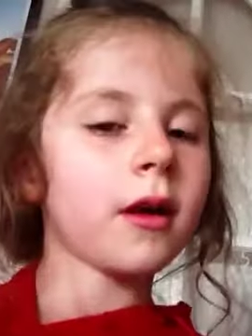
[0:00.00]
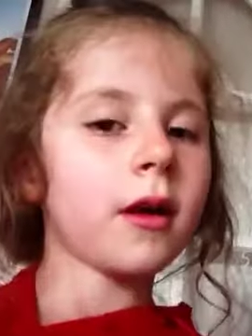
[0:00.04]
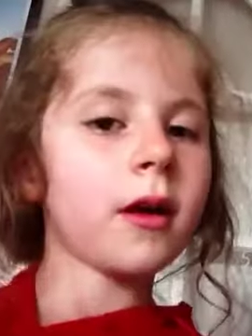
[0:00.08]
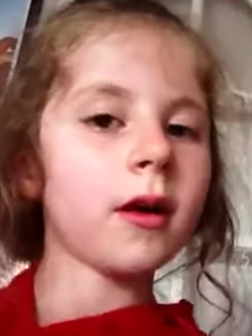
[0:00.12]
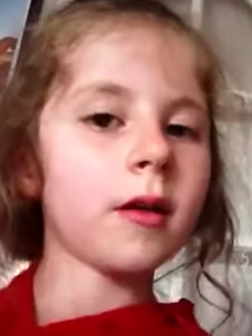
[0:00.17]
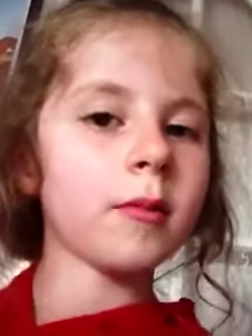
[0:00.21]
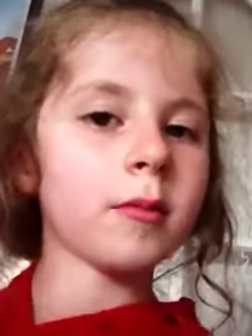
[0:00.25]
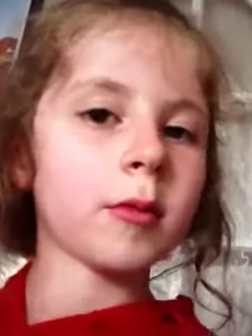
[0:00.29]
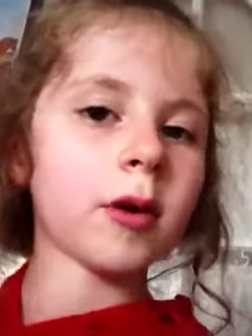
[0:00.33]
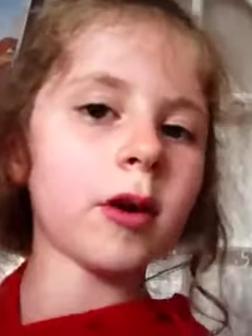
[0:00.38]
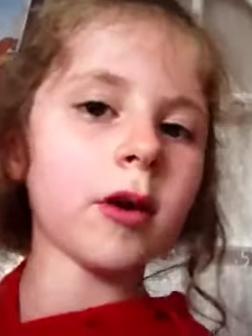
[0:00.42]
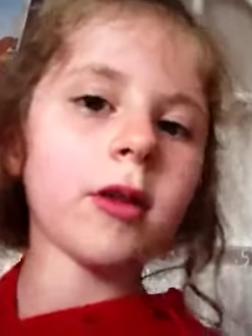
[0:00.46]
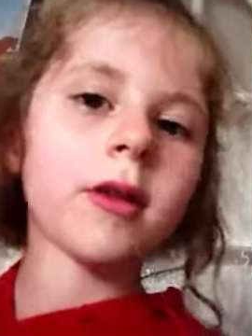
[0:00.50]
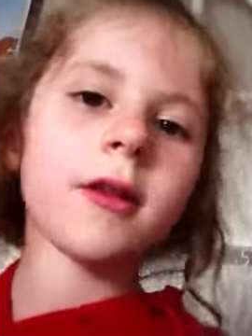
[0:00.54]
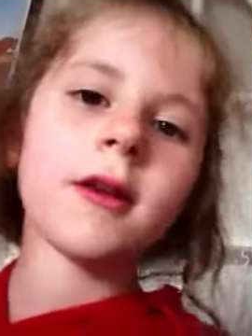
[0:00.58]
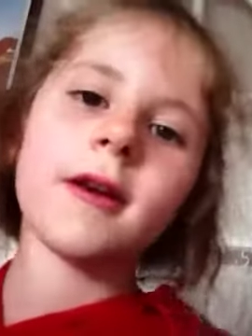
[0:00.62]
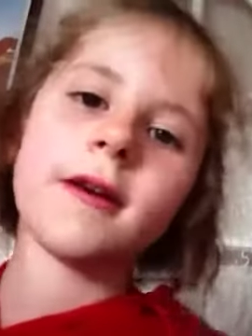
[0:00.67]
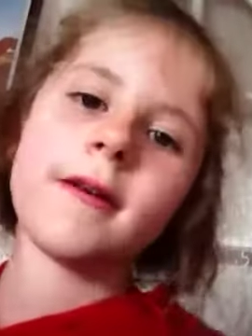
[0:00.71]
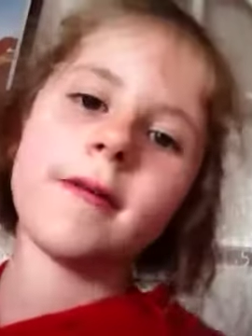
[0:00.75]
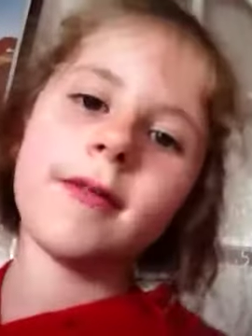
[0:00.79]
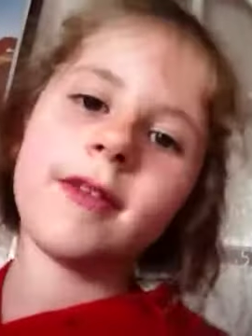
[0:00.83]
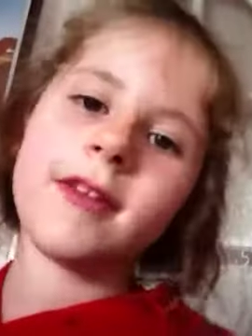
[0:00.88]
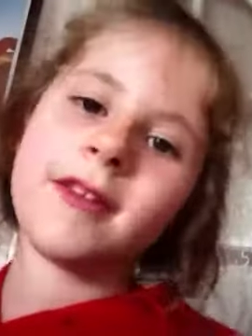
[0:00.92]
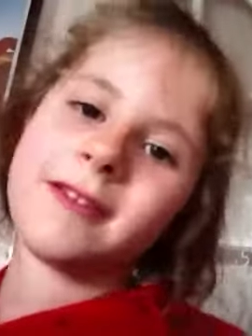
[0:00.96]
I'm going to
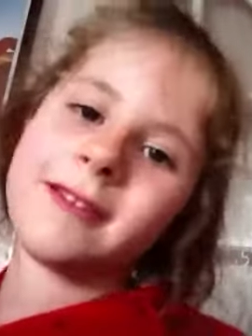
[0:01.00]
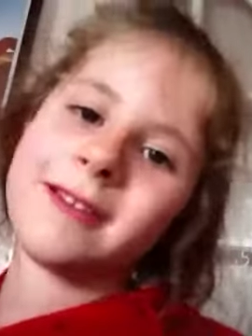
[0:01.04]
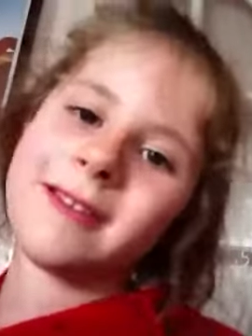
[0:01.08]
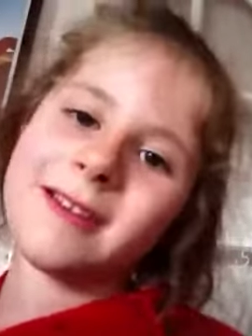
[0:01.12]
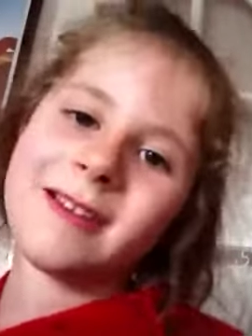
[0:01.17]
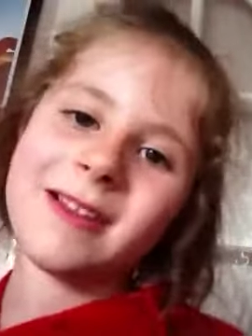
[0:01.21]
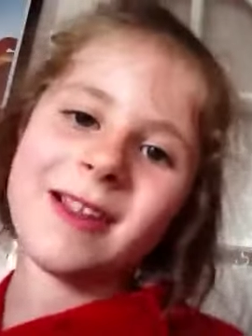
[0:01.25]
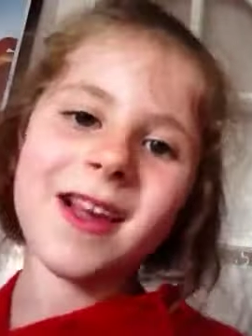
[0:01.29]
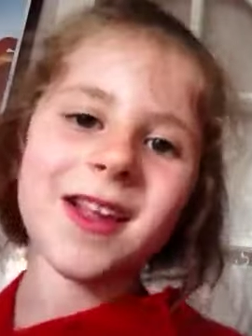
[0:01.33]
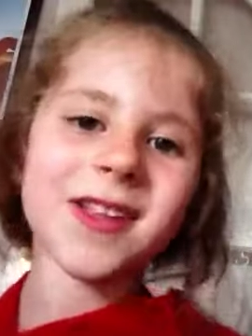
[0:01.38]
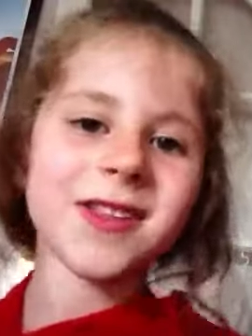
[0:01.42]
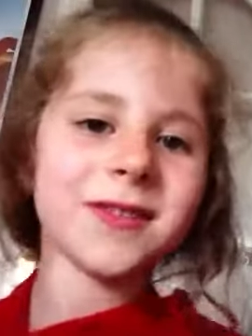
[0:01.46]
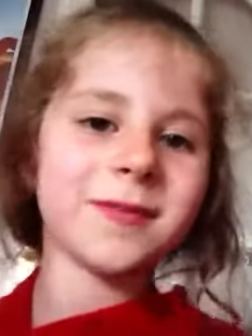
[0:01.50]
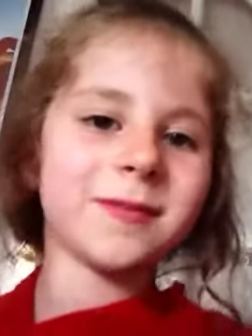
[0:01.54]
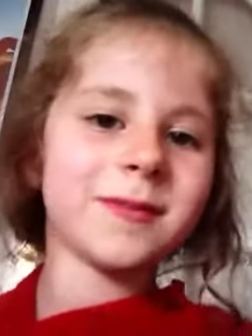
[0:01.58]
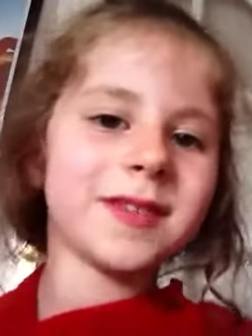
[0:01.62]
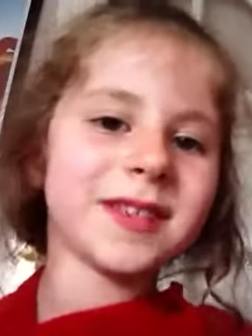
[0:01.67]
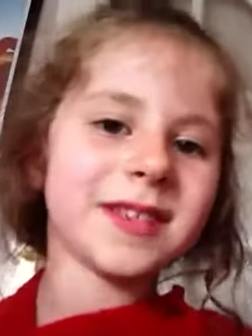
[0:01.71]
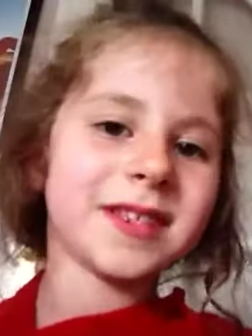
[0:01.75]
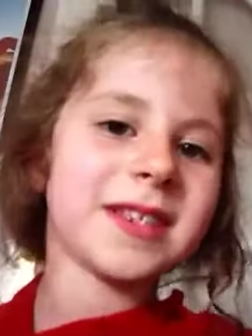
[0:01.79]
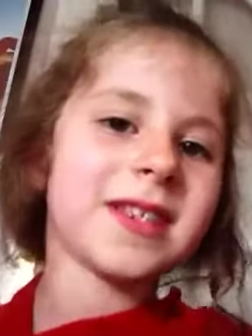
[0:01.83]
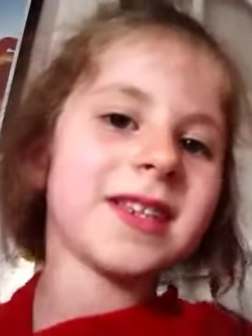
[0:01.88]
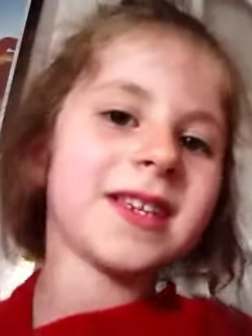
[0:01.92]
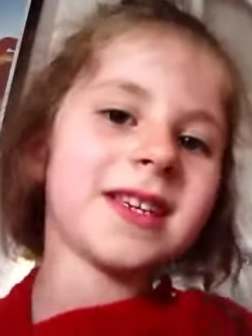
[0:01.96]
give these to Sassy when
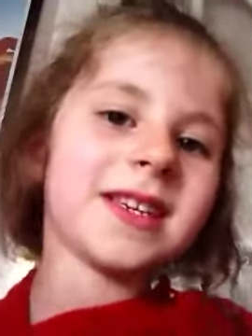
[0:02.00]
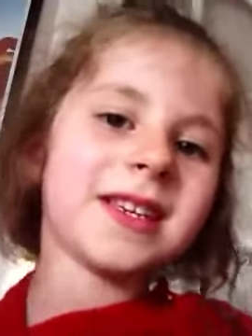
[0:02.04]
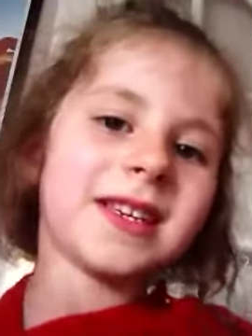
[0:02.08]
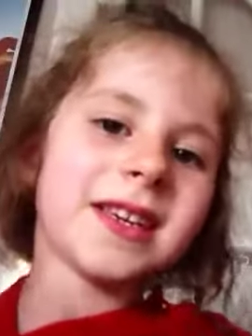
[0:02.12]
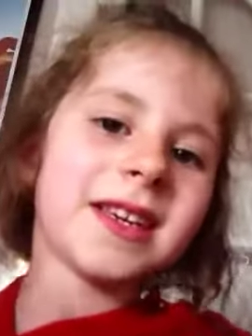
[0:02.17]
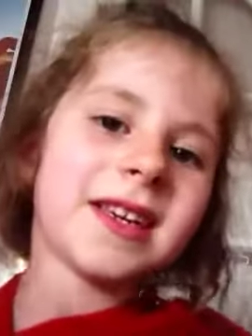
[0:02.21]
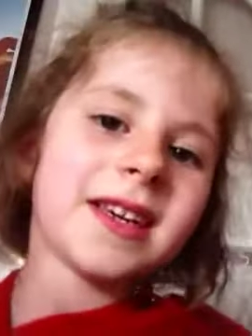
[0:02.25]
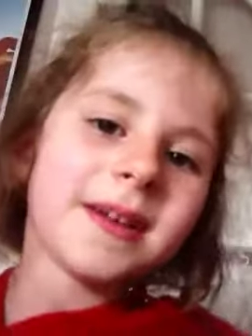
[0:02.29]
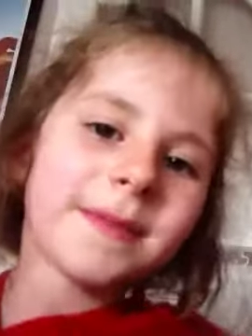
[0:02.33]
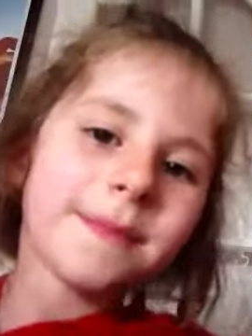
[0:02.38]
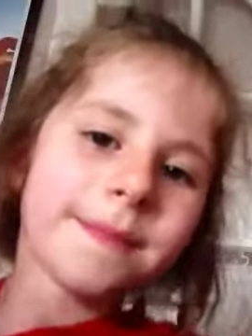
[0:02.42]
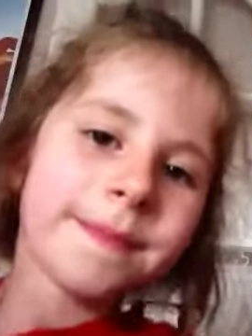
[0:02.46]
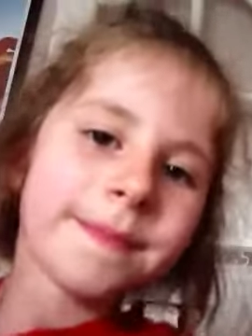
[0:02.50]
she